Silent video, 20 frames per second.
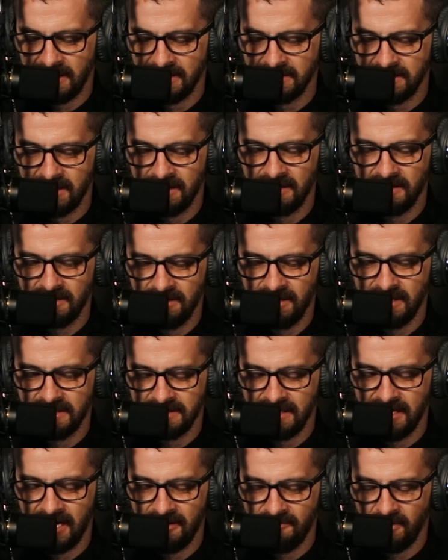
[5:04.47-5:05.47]
isn't
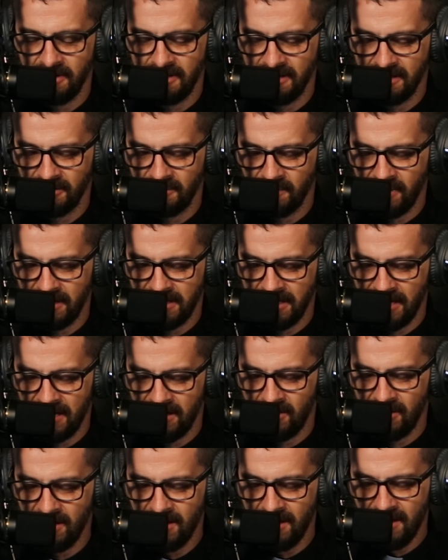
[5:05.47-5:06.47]
everything right
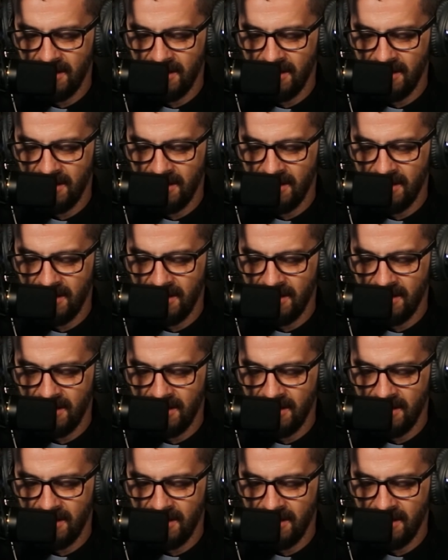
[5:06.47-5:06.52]
now.